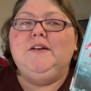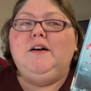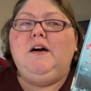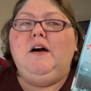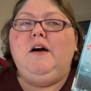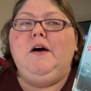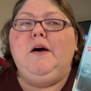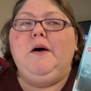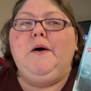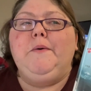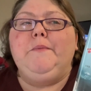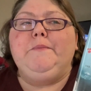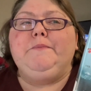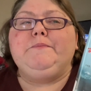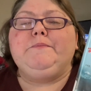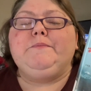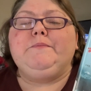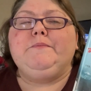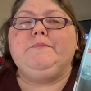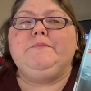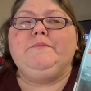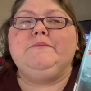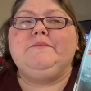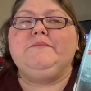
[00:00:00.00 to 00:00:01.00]

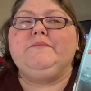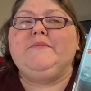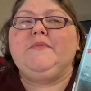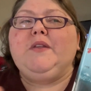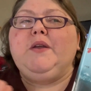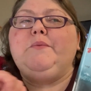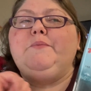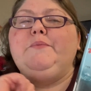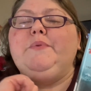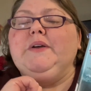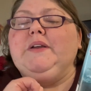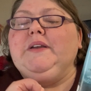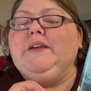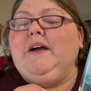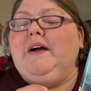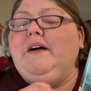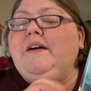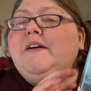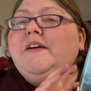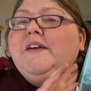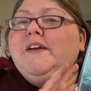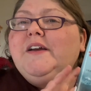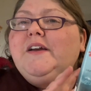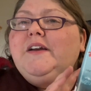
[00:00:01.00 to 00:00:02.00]
Um, but yeah,
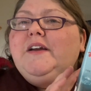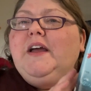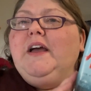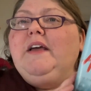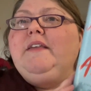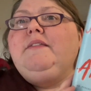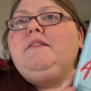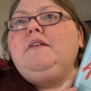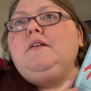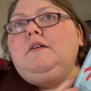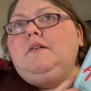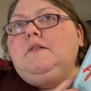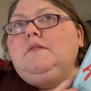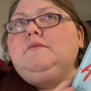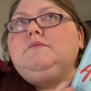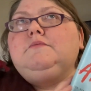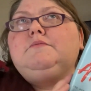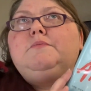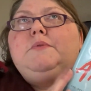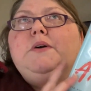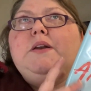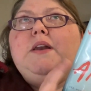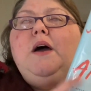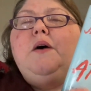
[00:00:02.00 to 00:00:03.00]
and the
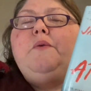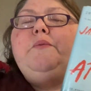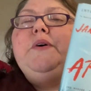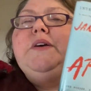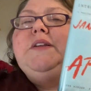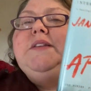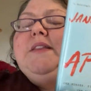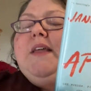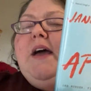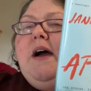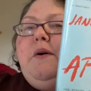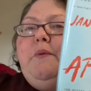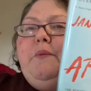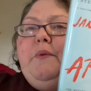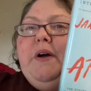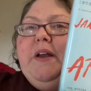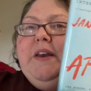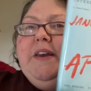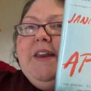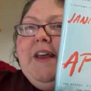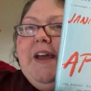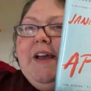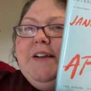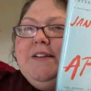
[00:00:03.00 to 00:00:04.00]
when I went that
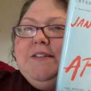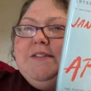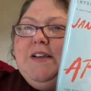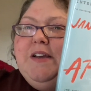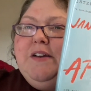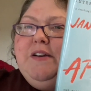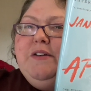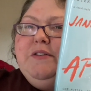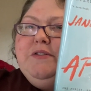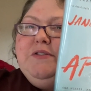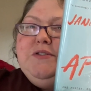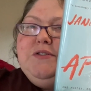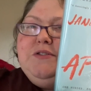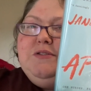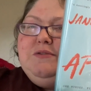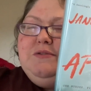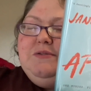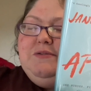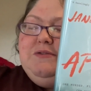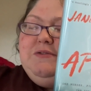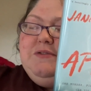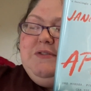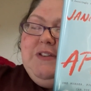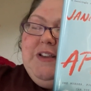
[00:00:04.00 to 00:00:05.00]
one day to
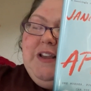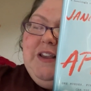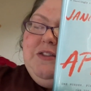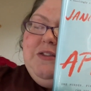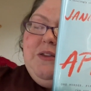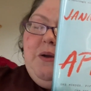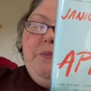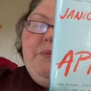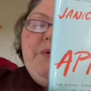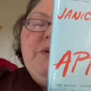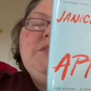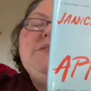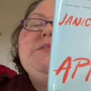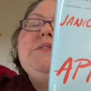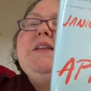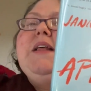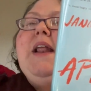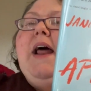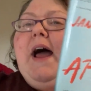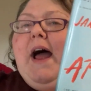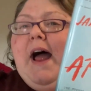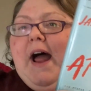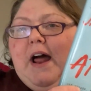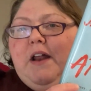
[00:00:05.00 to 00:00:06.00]
get the books
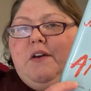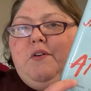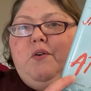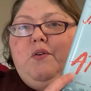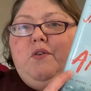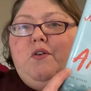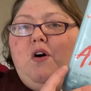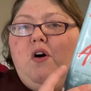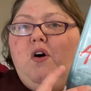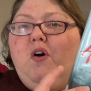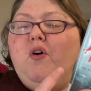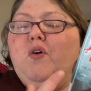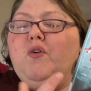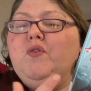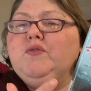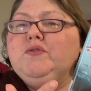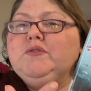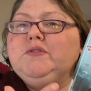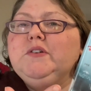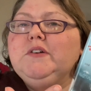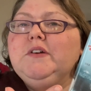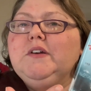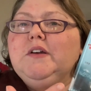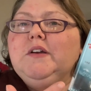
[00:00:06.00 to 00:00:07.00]
that I had on
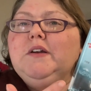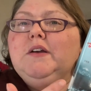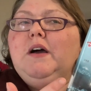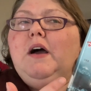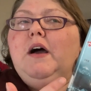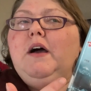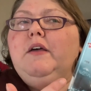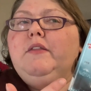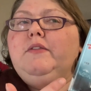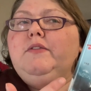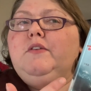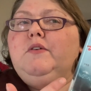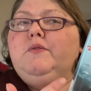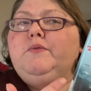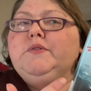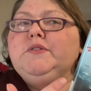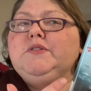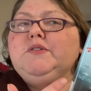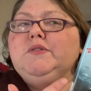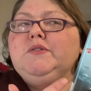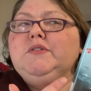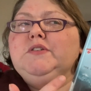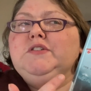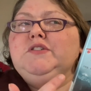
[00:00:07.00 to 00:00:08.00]
hold, there
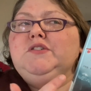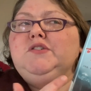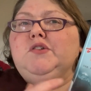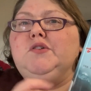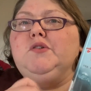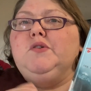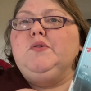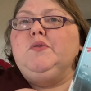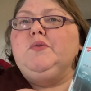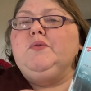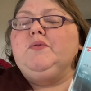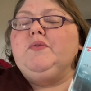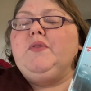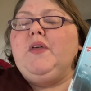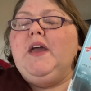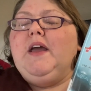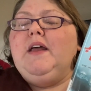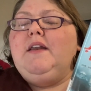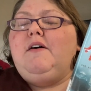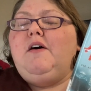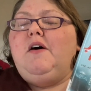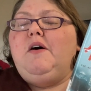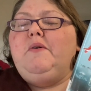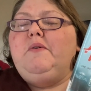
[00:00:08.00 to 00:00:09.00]
was only two. They
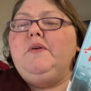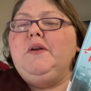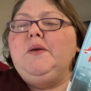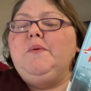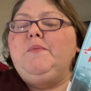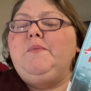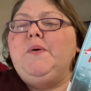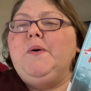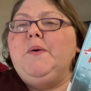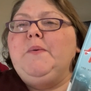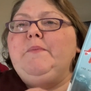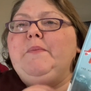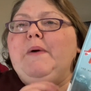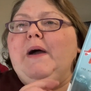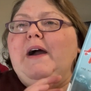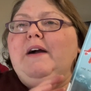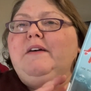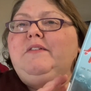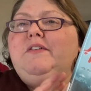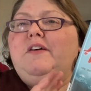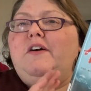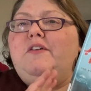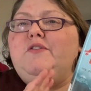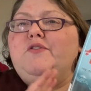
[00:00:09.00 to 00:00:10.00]
had already put
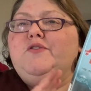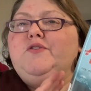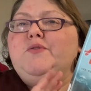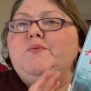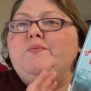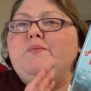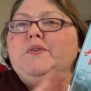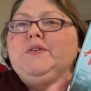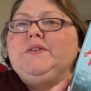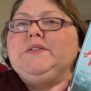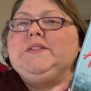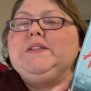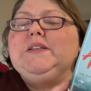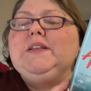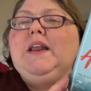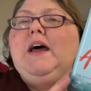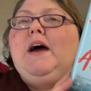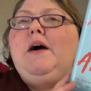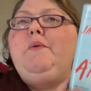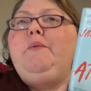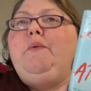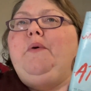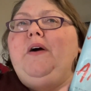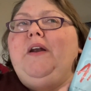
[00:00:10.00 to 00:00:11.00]
back the other two books that
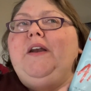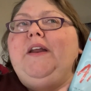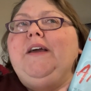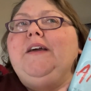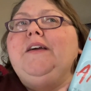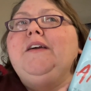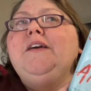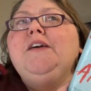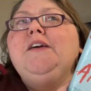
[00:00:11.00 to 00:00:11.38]
I wanted.